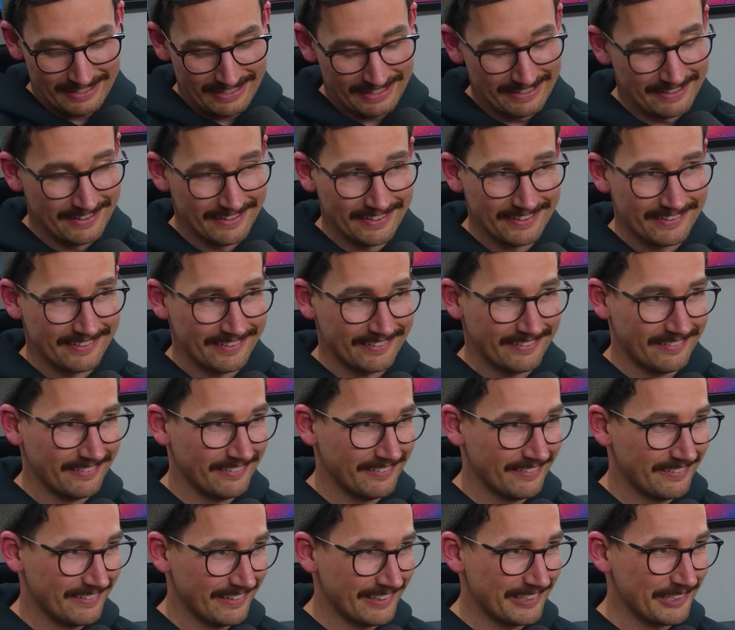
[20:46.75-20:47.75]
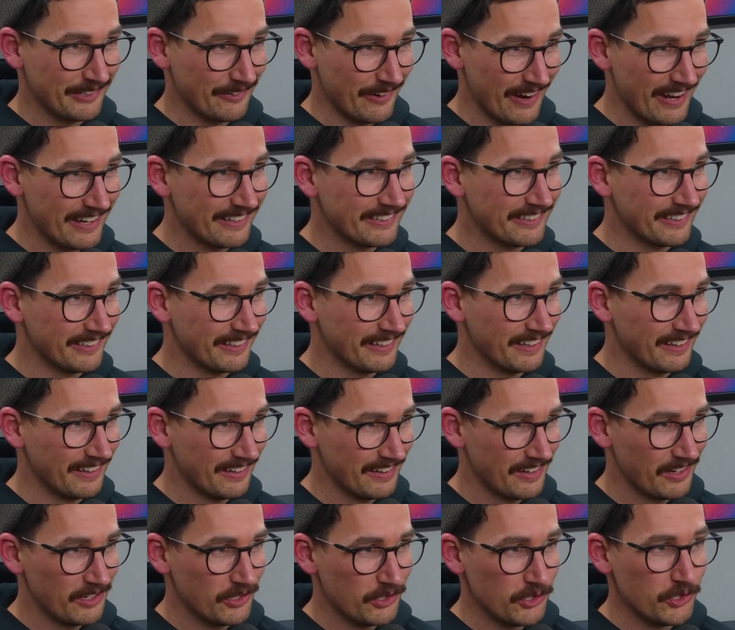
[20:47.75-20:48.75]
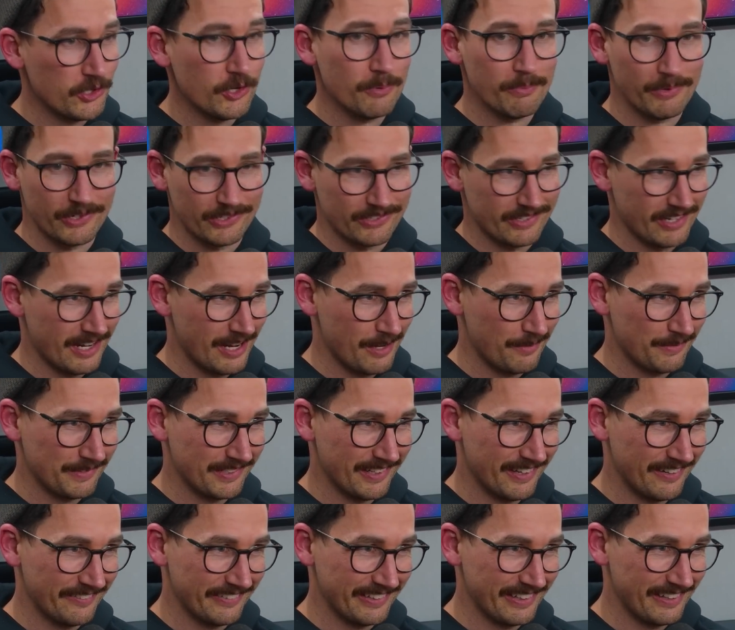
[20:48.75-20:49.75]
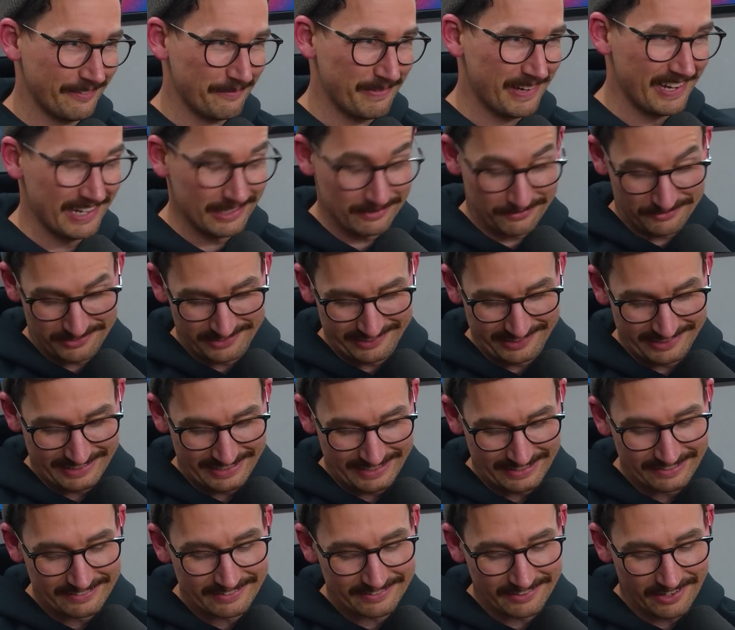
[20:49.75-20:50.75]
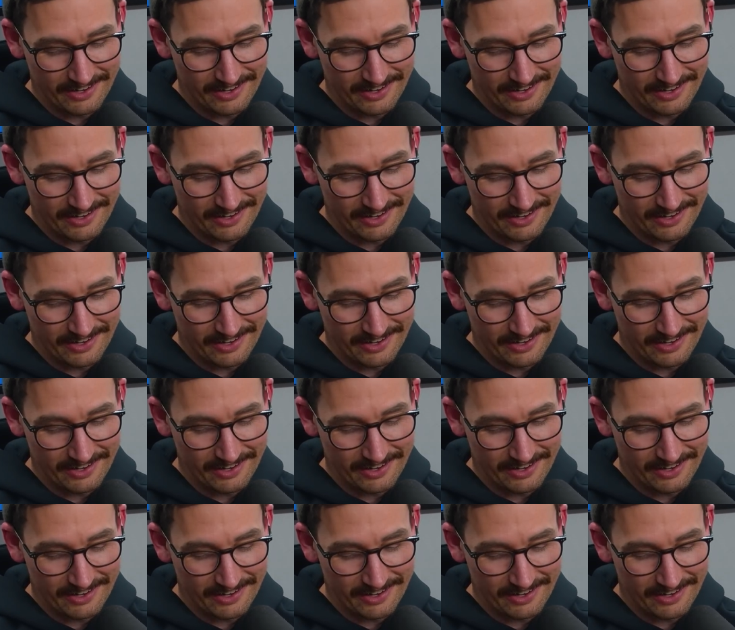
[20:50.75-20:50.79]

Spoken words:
in this situation numerous times over the past few years.